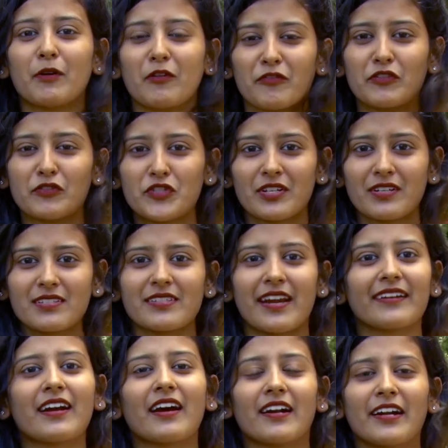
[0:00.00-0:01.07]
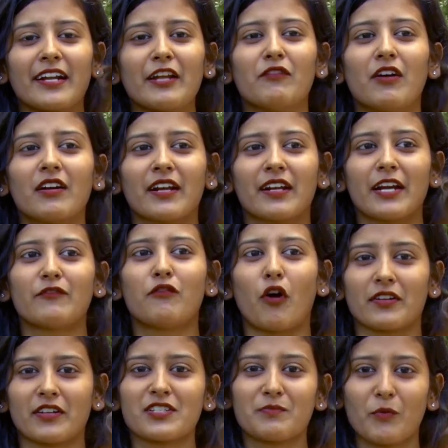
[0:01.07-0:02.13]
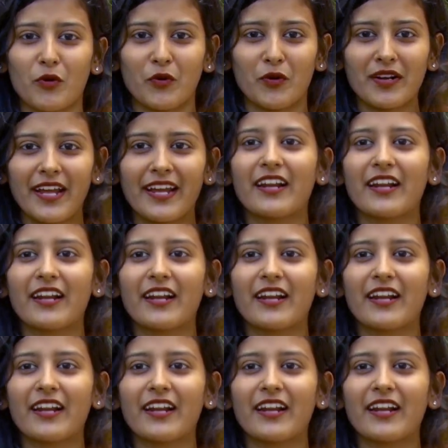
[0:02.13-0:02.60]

perfusionist and currently working in Fortis Mulund